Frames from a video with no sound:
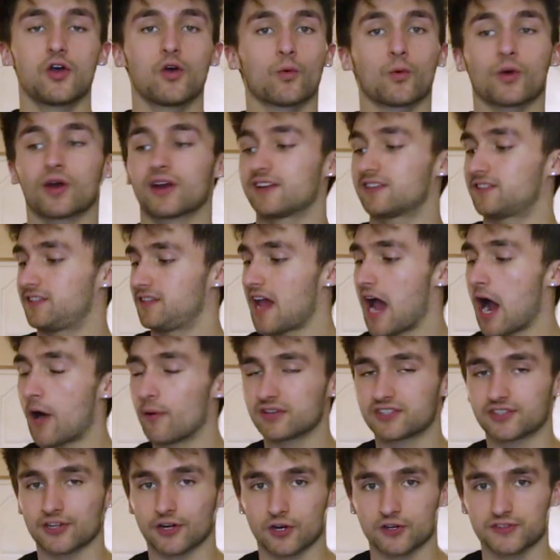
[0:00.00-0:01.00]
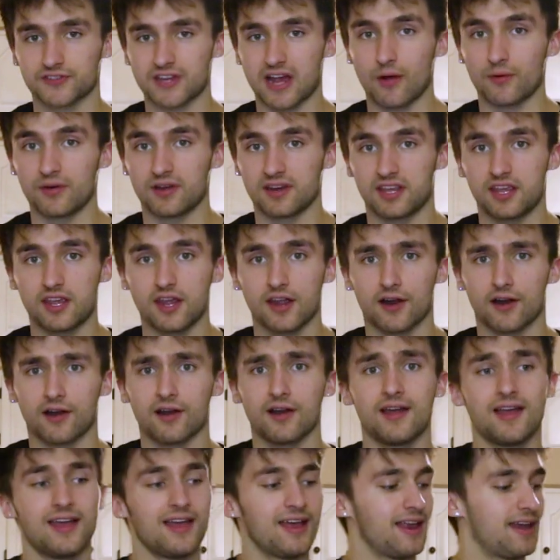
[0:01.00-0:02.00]
We're gonna see how it turns out in
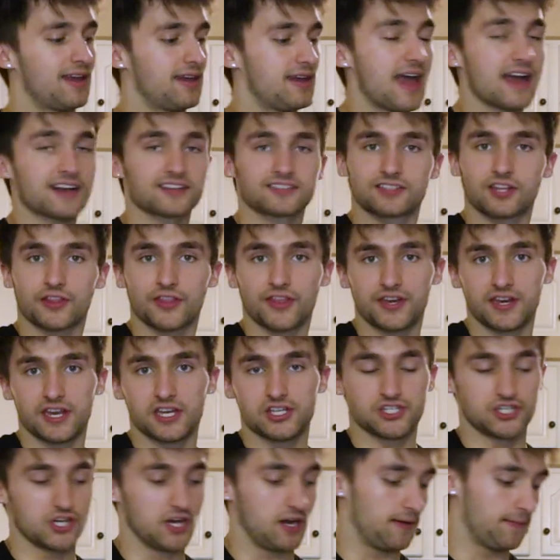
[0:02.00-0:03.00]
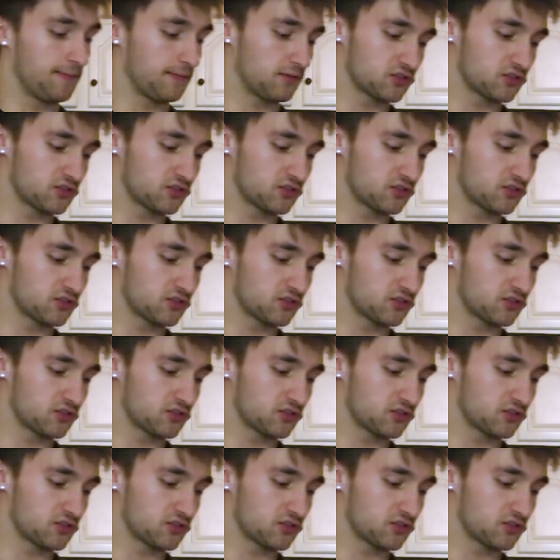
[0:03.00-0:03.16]
here next to the Ninja.